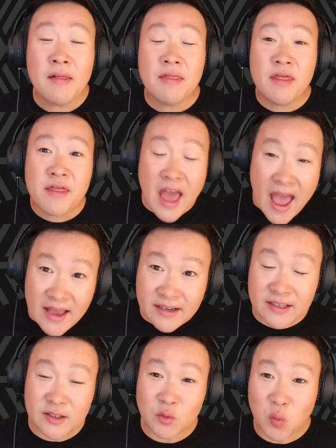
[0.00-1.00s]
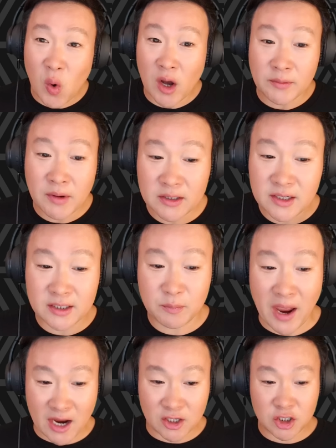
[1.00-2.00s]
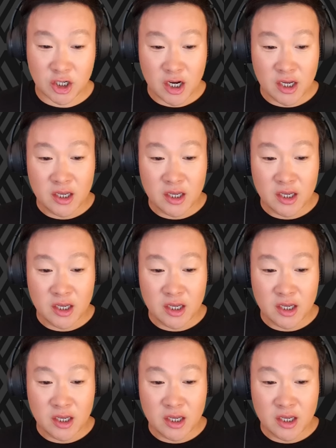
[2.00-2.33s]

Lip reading: That is what dispatch